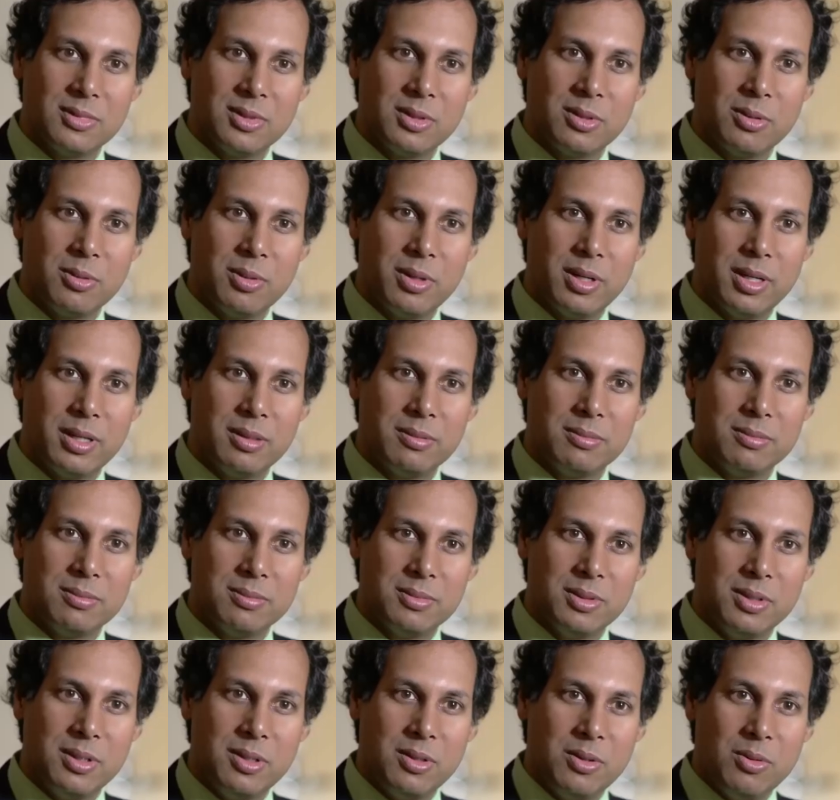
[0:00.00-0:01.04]
Great.
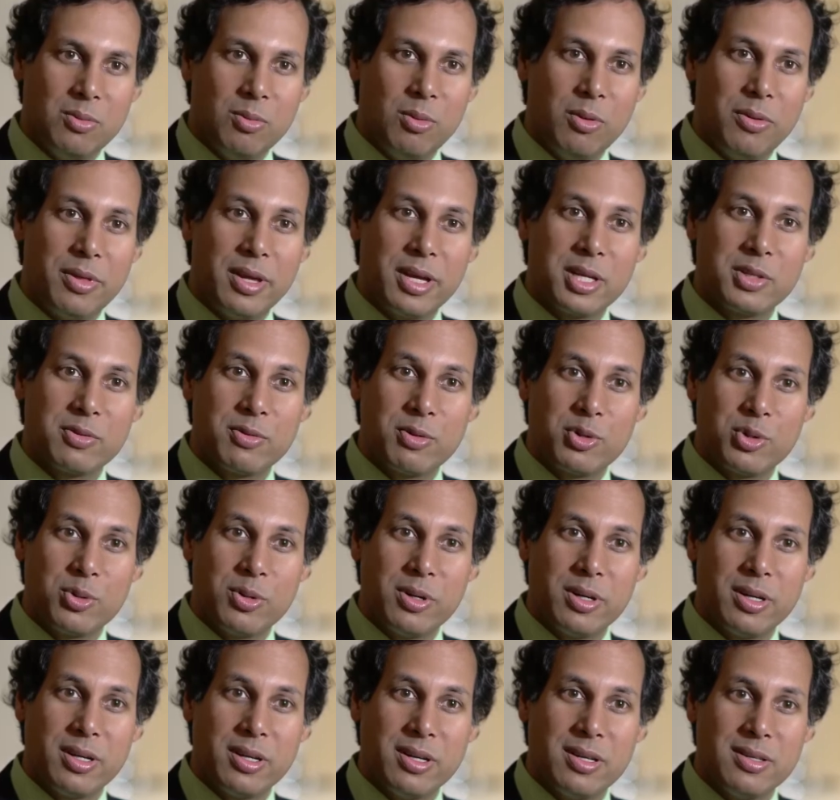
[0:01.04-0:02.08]
Well, thanks for
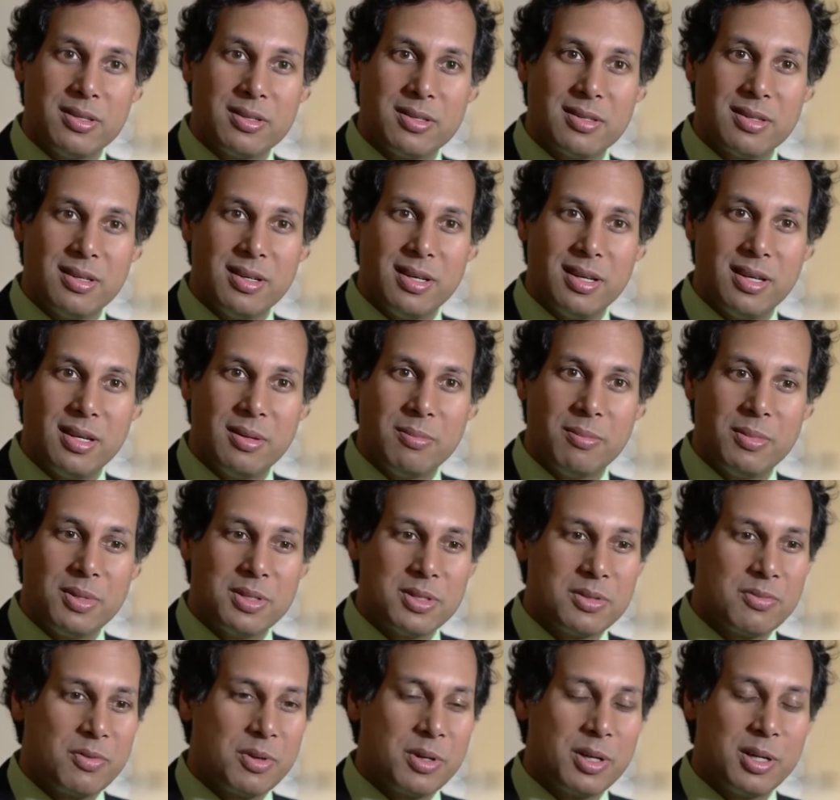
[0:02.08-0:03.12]
joining us. It's
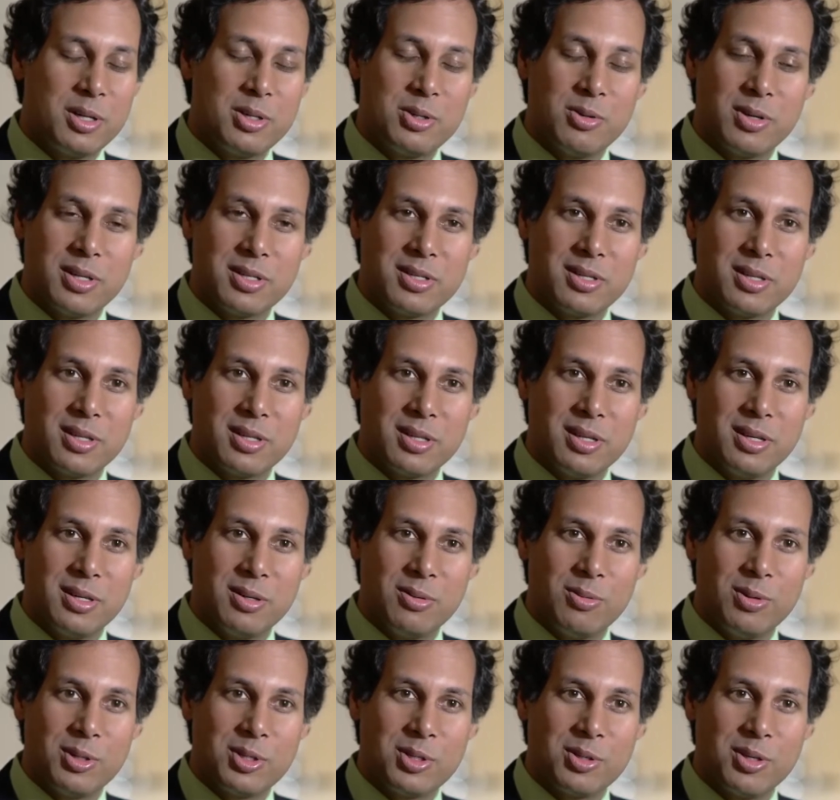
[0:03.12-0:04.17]
very interesting
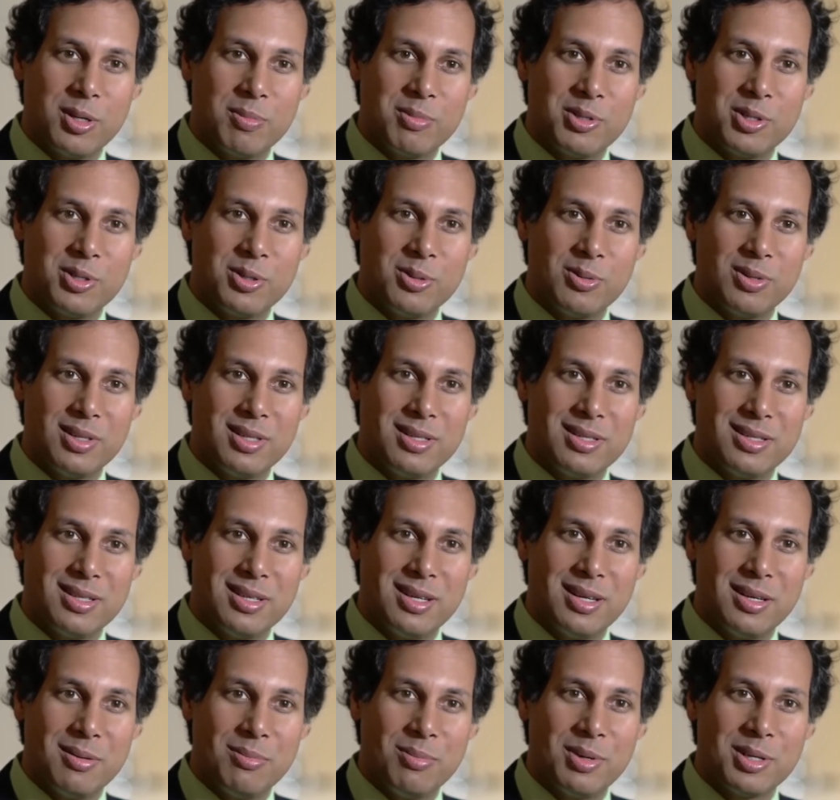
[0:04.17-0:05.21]
what you're up to,
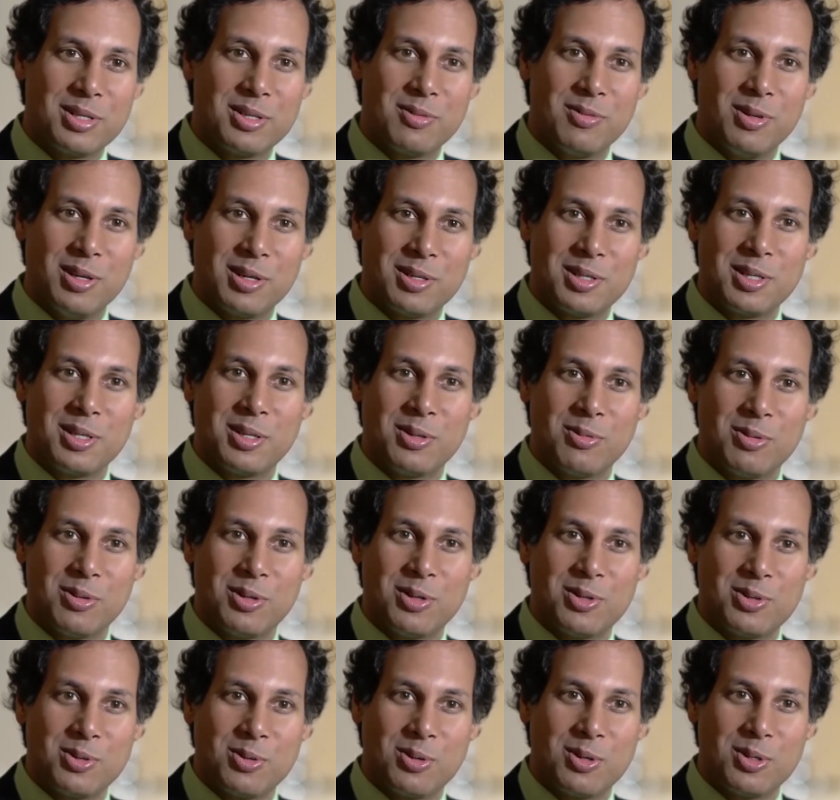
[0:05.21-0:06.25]
and best of luck dealing with these
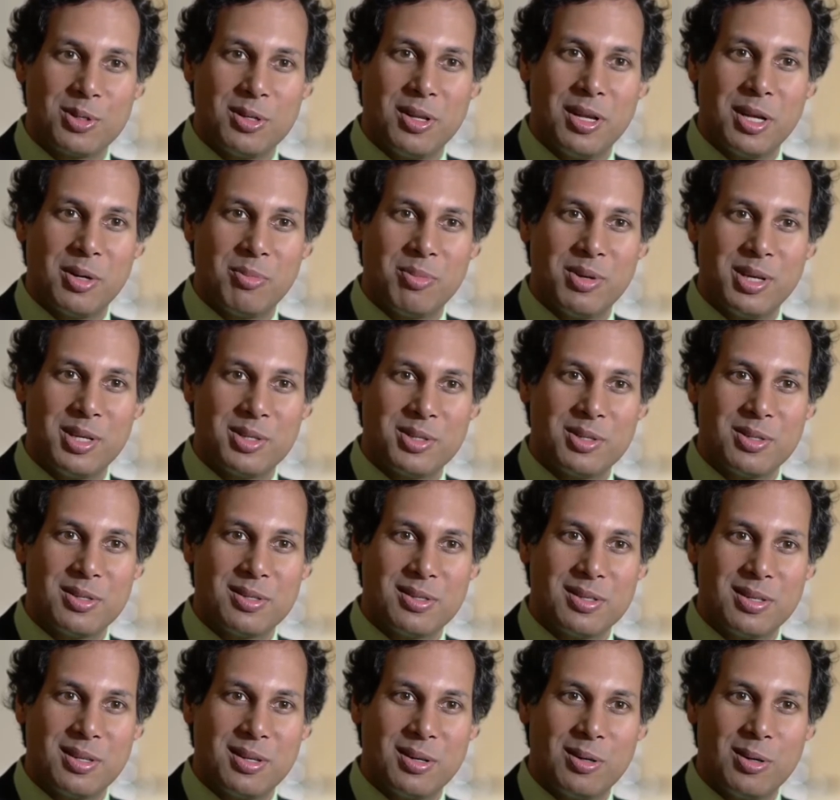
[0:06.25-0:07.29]
shortages. A lot of patients
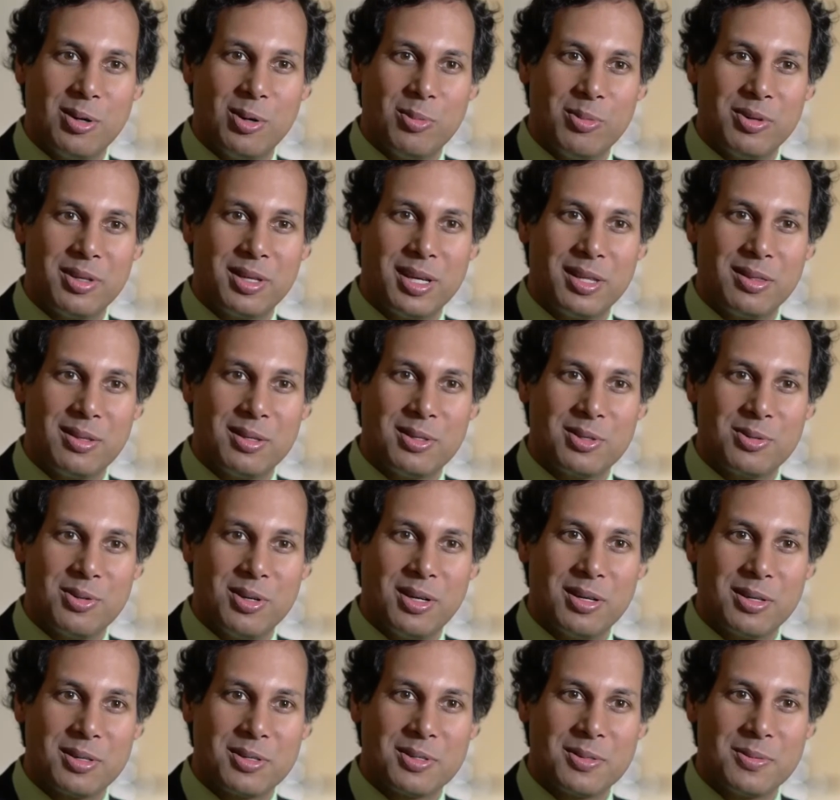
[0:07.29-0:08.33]
are hoping to get these
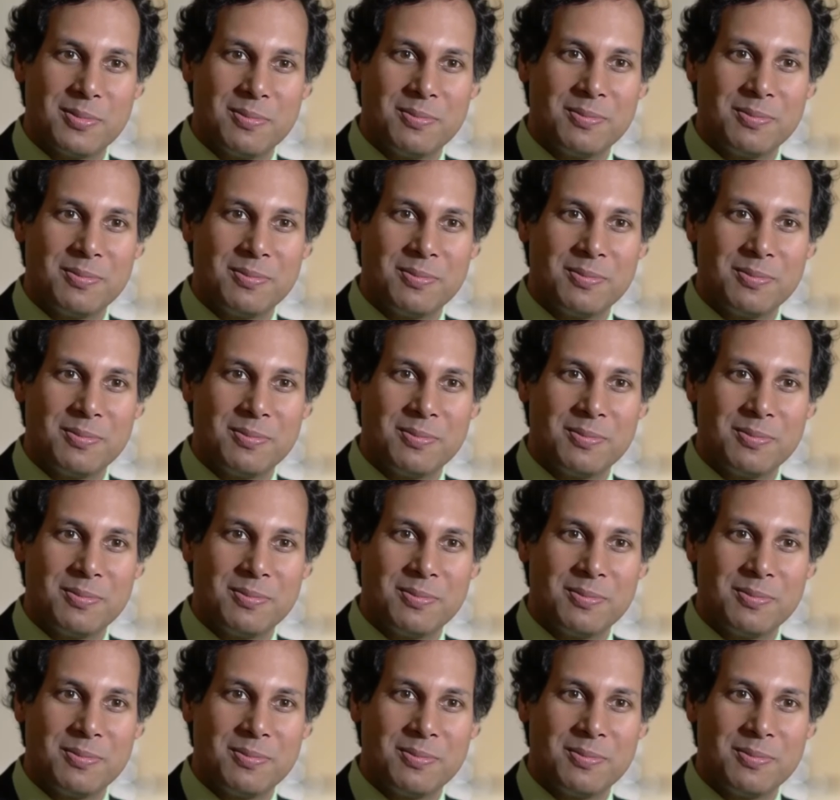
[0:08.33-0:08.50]
drugs.